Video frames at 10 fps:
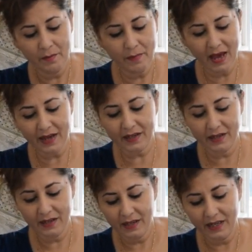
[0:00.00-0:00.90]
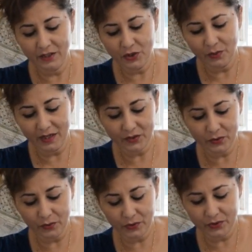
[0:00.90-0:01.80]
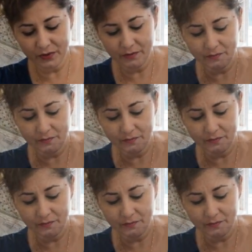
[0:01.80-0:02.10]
back into our sauce.